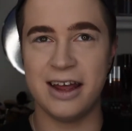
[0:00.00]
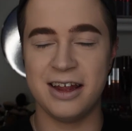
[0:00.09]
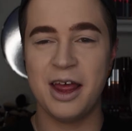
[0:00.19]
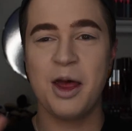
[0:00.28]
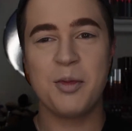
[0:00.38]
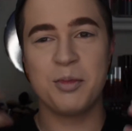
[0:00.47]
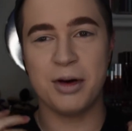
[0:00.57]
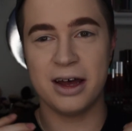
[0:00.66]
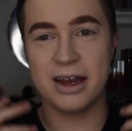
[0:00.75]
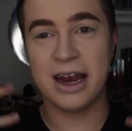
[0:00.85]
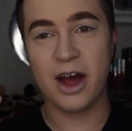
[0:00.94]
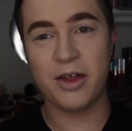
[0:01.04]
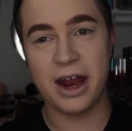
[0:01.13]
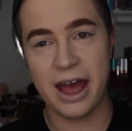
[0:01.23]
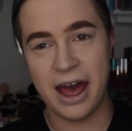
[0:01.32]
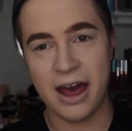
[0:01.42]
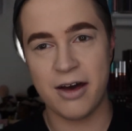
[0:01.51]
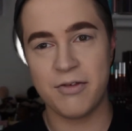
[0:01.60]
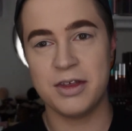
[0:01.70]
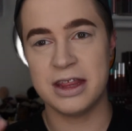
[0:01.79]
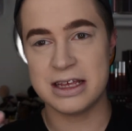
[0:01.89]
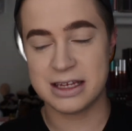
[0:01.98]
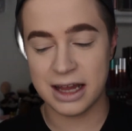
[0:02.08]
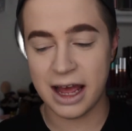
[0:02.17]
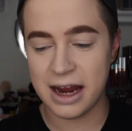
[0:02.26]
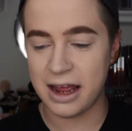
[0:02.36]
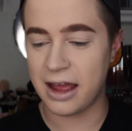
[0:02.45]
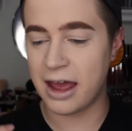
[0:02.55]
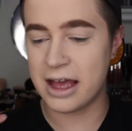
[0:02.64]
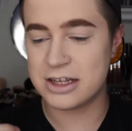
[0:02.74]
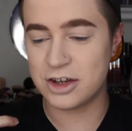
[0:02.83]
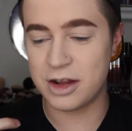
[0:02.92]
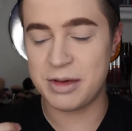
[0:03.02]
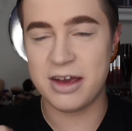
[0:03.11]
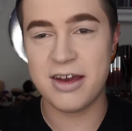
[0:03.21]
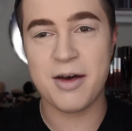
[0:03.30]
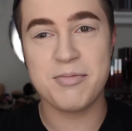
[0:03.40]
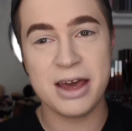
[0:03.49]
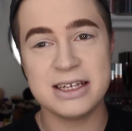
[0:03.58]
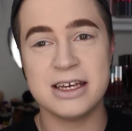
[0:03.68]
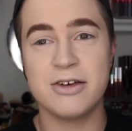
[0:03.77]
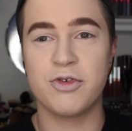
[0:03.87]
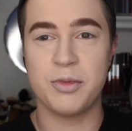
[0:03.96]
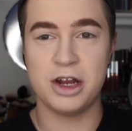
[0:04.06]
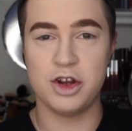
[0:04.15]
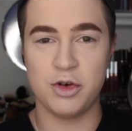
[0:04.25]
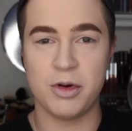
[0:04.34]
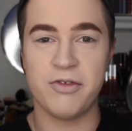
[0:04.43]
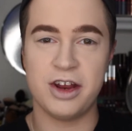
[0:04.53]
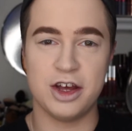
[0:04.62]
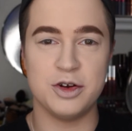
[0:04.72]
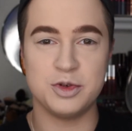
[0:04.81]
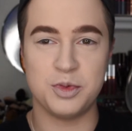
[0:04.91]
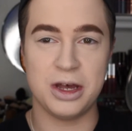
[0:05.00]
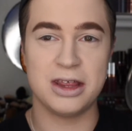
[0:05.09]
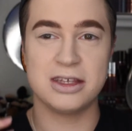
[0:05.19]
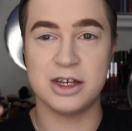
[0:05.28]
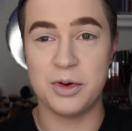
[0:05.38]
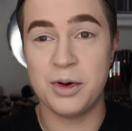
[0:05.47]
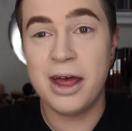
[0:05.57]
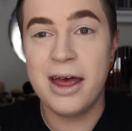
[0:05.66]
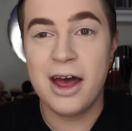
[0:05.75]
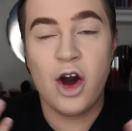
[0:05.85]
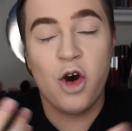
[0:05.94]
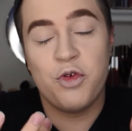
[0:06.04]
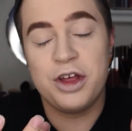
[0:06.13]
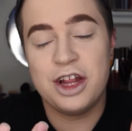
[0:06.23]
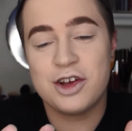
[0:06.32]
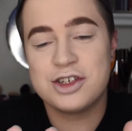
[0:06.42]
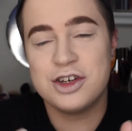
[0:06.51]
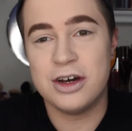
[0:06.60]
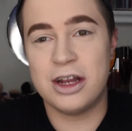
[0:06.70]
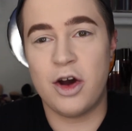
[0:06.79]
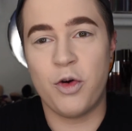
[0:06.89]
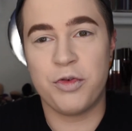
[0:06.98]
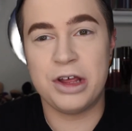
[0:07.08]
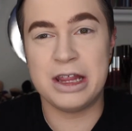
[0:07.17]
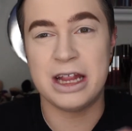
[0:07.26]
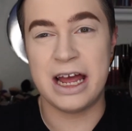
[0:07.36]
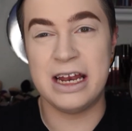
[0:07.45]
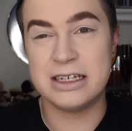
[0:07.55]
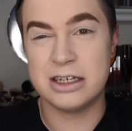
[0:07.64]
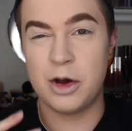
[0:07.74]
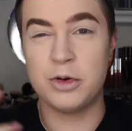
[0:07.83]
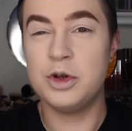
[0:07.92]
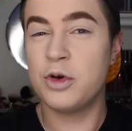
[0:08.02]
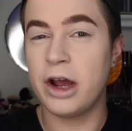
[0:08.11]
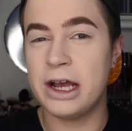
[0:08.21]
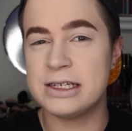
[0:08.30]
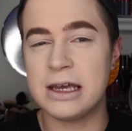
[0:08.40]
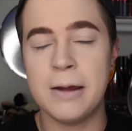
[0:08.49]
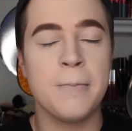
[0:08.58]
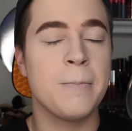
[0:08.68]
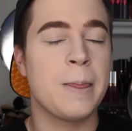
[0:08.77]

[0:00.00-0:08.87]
it. But now that I have this lighting, it's going to be amazing for me to do my videos with, so hopefully it looks good, and hopefully the lighting doesn't go too crazy.